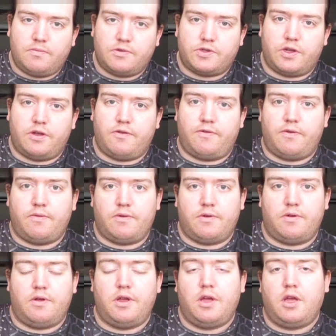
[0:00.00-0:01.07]
So if
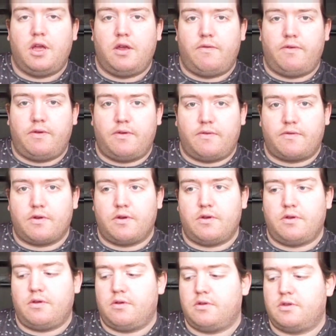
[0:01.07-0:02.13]
you've got
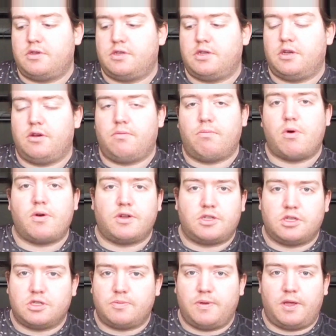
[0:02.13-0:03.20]
to
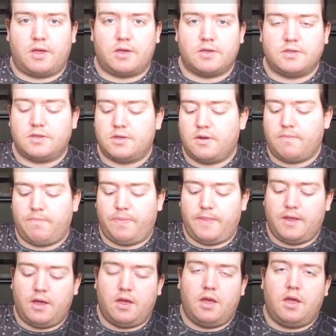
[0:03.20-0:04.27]
monitor speakers
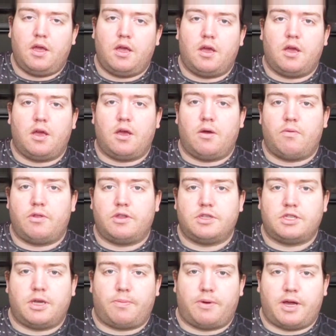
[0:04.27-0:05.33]
with a
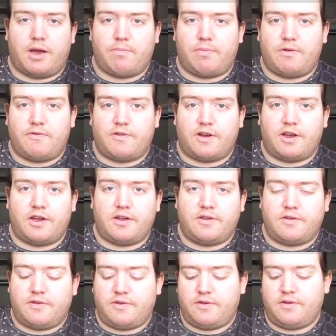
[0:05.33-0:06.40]
separate amplifier,
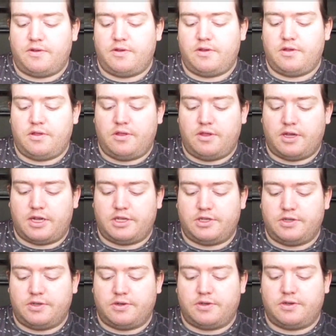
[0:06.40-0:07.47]
that's
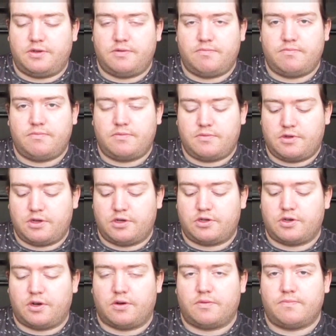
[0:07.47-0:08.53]
your
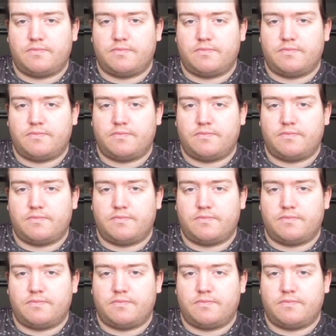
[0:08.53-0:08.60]
control.